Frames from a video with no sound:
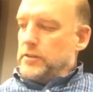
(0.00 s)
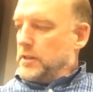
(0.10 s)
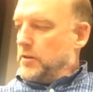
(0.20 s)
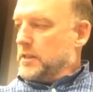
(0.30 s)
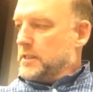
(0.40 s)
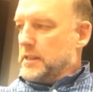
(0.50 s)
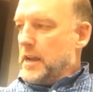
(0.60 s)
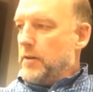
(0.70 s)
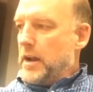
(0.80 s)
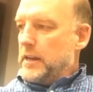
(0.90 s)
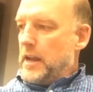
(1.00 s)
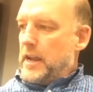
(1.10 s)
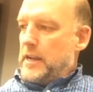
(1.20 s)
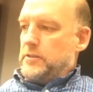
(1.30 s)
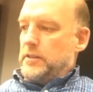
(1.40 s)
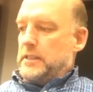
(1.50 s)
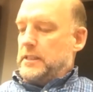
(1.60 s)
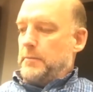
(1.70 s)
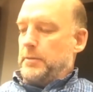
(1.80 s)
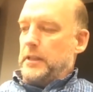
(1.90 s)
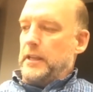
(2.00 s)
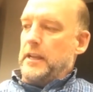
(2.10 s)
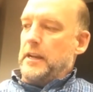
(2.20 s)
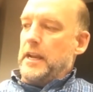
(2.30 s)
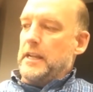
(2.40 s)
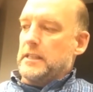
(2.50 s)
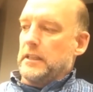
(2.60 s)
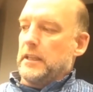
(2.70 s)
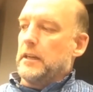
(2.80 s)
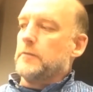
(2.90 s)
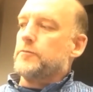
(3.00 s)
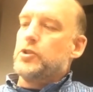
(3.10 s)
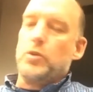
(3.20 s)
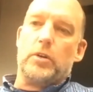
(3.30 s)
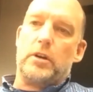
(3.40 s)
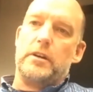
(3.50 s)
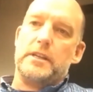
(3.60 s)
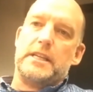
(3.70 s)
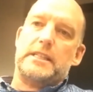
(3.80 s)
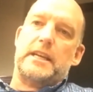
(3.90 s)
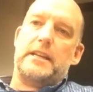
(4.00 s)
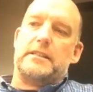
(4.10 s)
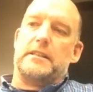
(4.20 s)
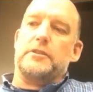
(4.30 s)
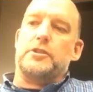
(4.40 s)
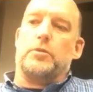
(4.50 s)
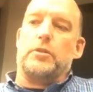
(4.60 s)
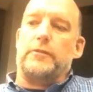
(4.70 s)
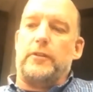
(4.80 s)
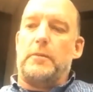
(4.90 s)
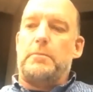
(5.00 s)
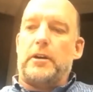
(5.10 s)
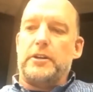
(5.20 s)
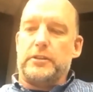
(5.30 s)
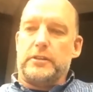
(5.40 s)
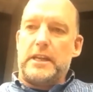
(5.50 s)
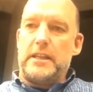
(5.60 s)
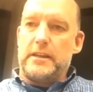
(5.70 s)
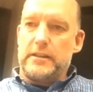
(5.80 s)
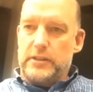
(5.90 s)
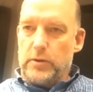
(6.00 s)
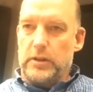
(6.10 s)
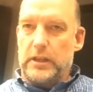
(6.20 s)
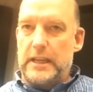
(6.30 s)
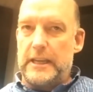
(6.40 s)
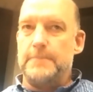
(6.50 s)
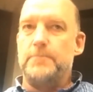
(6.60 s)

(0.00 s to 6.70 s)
So this is how I answer this typically. And it's a little shorter. As I said, it's a little shorter for a partial knee than a total knee.